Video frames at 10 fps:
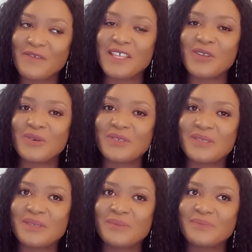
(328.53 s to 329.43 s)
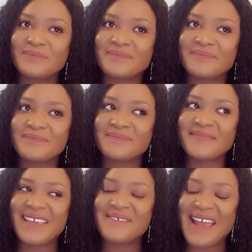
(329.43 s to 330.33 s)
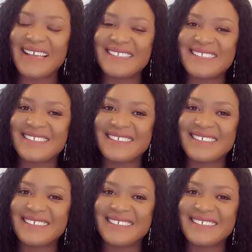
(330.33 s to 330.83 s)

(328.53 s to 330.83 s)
videos, right?